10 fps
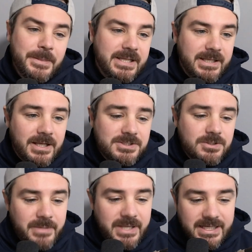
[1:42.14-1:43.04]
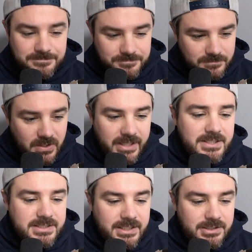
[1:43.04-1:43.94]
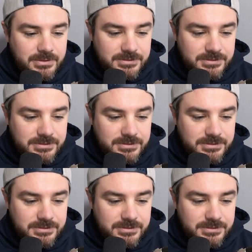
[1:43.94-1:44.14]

He also made it, all right, let's get into it.